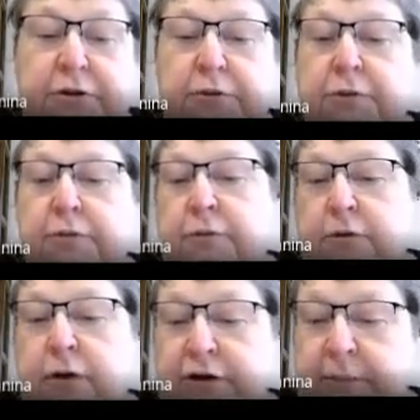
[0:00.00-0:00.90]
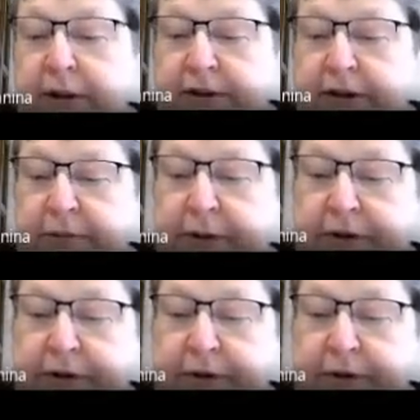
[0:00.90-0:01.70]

U on a Banach space.